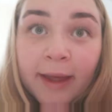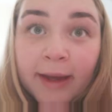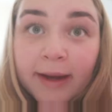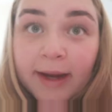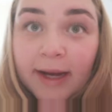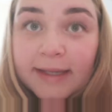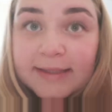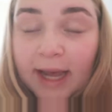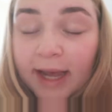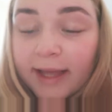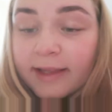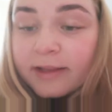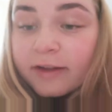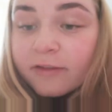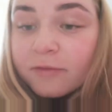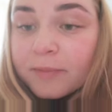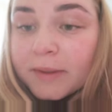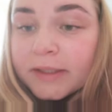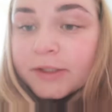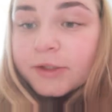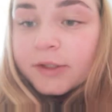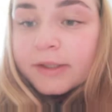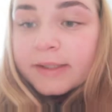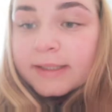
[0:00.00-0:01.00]
Guys, I love
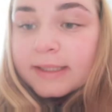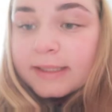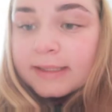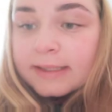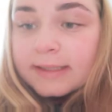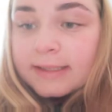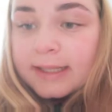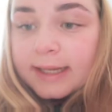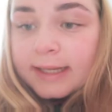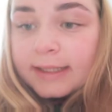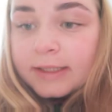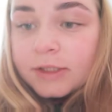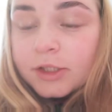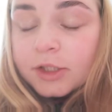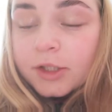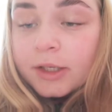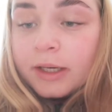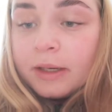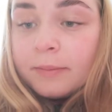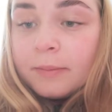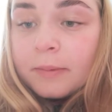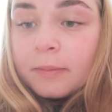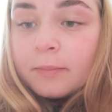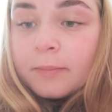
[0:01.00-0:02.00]
Pinterest because it's like
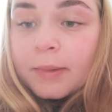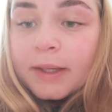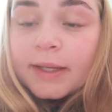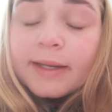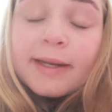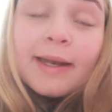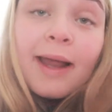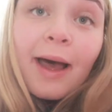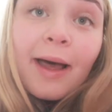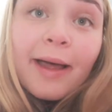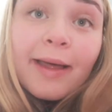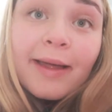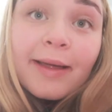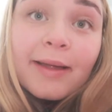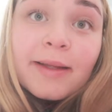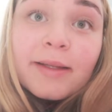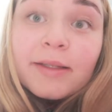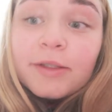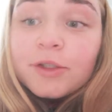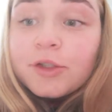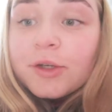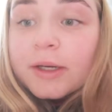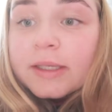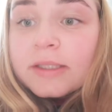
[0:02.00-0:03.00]
Instagram, but not
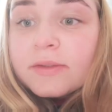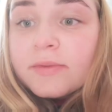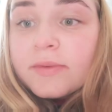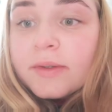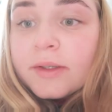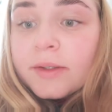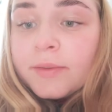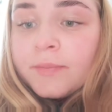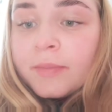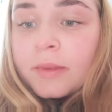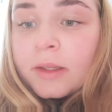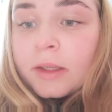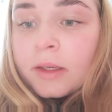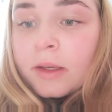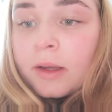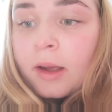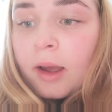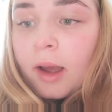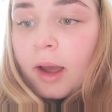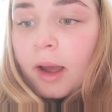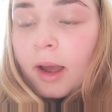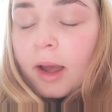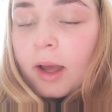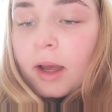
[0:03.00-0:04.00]
stressful.
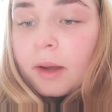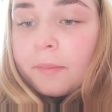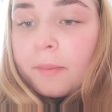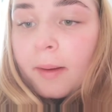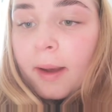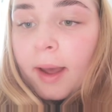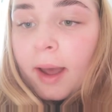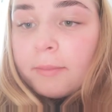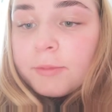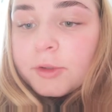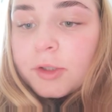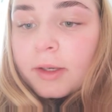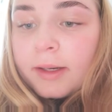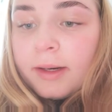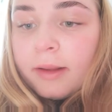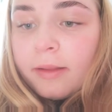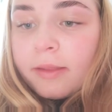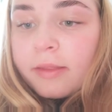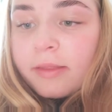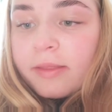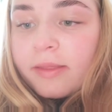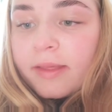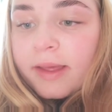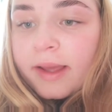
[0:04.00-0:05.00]
Um, I'm trying to
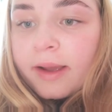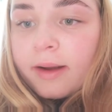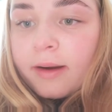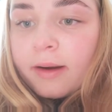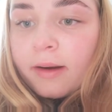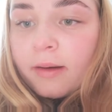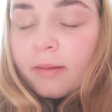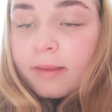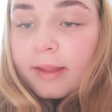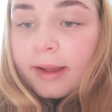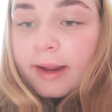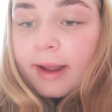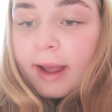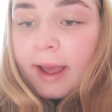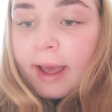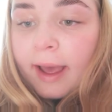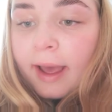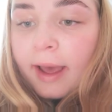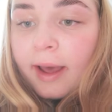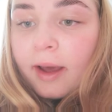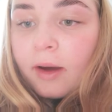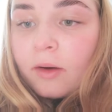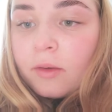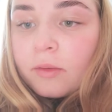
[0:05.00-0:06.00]
think like
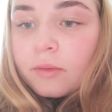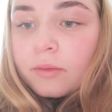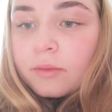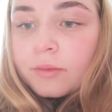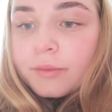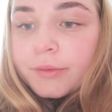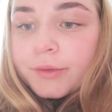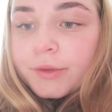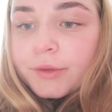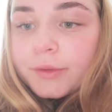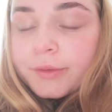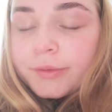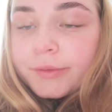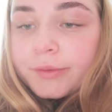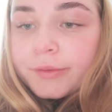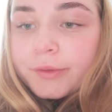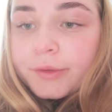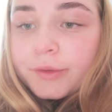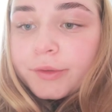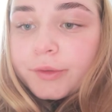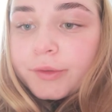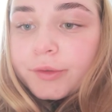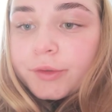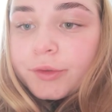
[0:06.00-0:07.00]
how
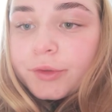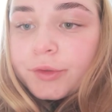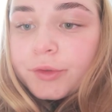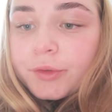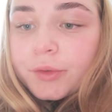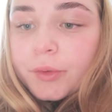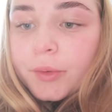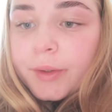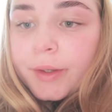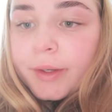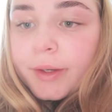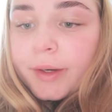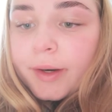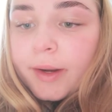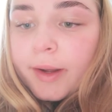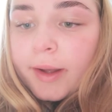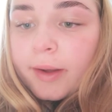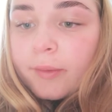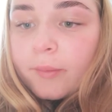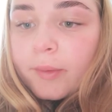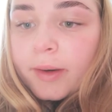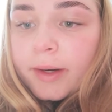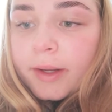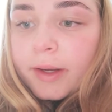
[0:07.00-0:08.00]
short
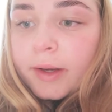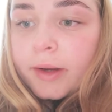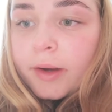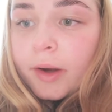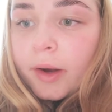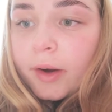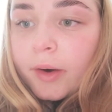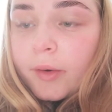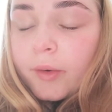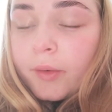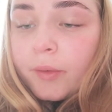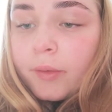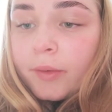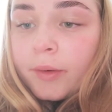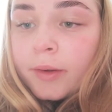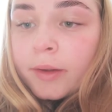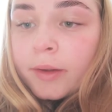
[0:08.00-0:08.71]
I want to go.